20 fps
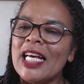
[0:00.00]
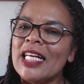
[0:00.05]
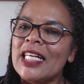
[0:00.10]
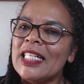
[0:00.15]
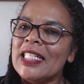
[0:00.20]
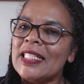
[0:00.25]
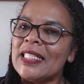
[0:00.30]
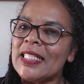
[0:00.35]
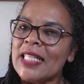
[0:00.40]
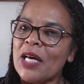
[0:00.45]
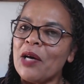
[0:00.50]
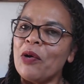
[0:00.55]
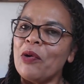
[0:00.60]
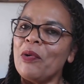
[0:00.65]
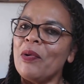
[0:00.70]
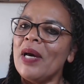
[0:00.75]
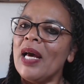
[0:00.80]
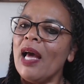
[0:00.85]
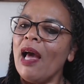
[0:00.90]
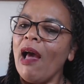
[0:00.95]

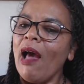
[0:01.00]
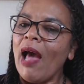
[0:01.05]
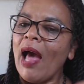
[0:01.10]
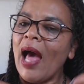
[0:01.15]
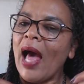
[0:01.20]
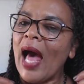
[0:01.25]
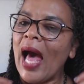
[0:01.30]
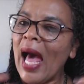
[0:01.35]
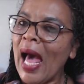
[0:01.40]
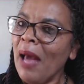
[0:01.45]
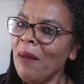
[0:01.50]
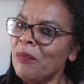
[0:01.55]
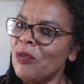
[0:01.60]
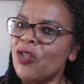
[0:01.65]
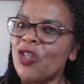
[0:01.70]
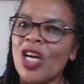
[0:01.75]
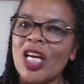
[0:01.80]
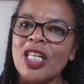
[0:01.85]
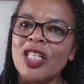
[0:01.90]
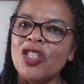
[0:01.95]
So I'm
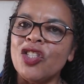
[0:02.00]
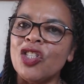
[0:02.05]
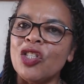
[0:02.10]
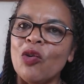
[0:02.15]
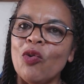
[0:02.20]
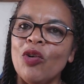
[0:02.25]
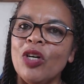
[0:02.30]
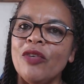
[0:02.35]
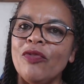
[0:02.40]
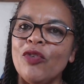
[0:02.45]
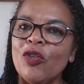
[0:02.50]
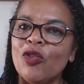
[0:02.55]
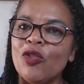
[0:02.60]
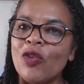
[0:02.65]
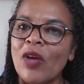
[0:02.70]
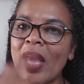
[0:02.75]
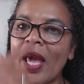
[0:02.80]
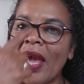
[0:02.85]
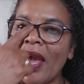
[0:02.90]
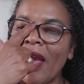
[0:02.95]
challenging all of you to
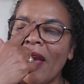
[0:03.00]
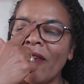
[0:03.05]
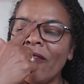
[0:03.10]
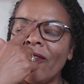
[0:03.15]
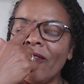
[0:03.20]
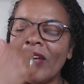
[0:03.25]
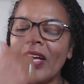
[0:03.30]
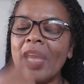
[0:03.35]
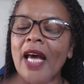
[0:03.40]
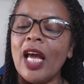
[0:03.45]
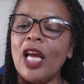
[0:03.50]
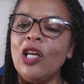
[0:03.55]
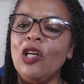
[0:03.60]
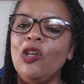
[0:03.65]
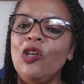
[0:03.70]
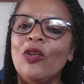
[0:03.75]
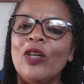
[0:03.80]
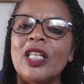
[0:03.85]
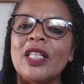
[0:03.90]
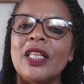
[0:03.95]
have a
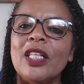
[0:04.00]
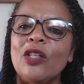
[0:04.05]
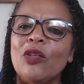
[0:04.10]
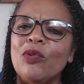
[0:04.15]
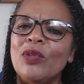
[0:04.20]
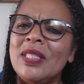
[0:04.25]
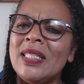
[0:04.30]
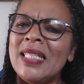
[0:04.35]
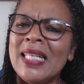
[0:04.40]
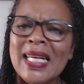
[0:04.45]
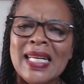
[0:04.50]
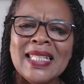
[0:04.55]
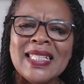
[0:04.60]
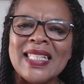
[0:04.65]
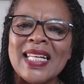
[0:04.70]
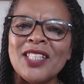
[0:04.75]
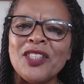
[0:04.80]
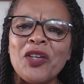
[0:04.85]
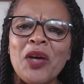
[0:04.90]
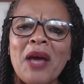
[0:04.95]
look at the routines
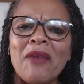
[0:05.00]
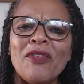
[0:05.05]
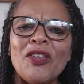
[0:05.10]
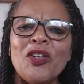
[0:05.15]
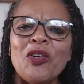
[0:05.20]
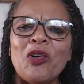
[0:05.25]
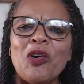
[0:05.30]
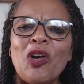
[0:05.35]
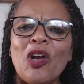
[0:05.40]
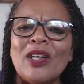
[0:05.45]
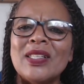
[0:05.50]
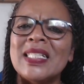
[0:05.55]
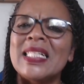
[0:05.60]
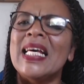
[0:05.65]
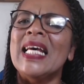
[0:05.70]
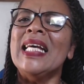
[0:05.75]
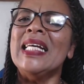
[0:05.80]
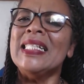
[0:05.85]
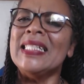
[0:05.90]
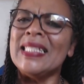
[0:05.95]
that you have in your class.
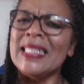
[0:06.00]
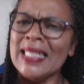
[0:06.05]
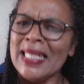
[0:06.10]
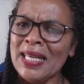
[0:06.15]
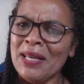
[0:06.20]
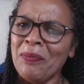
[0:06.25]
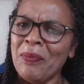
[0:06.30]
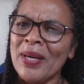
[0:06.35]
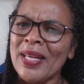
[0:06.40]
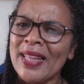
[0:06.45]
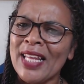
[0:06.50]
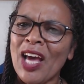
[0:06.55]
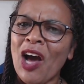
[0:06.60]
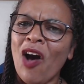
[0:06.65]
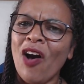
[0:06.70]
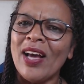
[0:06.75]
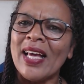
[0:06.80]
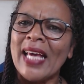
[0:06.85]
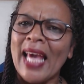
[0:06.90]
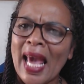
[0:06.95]
See where there
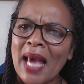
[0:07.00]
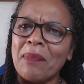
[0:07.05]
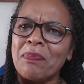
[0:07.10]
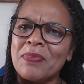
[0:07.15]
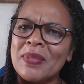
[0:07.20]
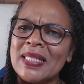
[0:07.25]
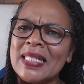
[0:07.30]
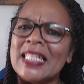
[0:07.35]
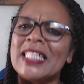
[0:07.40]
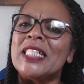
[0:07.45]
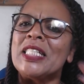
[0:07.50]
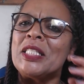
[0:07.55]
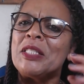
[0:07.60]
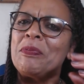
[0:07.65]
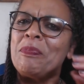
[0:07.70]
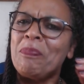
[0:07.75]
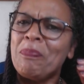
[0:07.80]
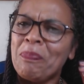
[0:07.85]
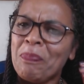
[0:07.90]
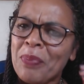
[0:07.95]
are gaps,
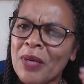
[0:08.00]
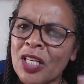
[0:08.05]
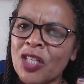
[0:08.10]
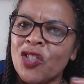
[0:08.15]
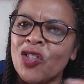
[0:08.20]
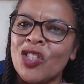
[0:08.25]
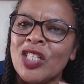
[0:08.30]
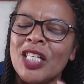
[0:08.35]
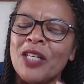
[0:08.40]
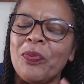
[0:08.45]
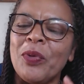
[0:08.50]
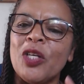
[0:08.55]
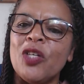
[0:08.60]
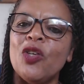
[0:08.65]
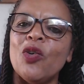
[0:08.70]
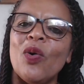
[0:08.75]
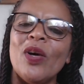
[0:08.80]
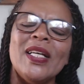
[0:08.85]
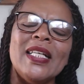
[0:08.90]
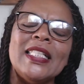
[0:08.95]
especially when
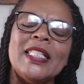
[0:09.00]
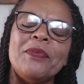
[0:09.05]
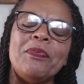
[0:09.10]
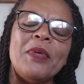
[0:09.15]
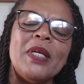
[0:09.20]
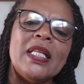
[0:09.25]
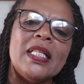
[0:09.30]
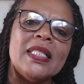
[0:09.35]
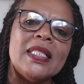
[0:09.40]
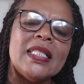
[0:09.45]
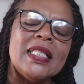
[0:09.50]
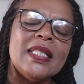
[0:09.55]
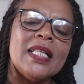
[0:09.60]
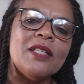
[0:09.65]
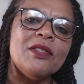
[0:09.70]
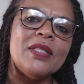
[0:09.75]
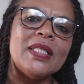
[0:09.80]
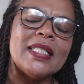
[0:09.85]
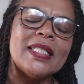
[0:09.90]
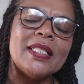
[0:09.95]
you are experiencing
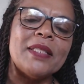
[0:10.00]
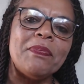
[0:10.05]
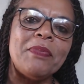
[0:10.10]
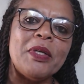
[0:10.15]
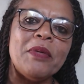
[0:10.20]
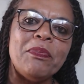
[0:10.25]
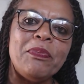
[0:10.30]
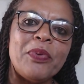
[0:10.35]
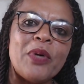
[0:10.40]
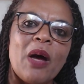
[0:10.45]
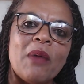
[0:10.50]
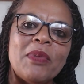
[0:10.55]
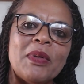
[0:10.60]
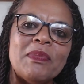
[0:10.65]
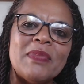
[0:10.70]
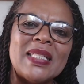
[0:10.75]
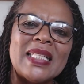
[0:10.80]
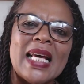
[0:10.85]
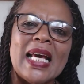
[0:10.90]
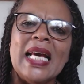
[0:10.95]
those discipline problems.